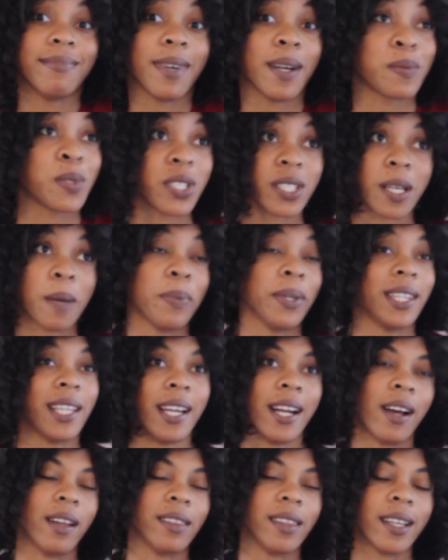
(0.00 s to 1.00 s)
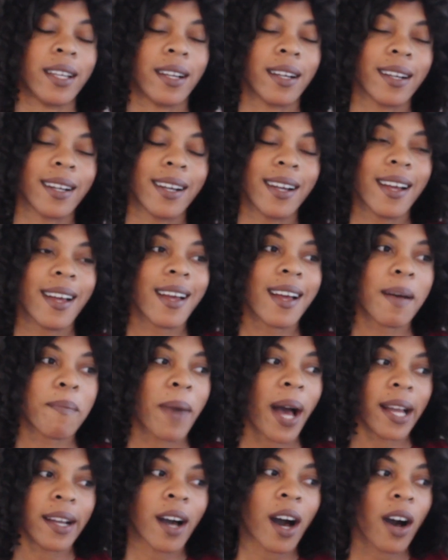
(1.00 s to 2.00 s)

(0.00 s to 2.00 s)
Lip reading: I'm just gonna put that out there. My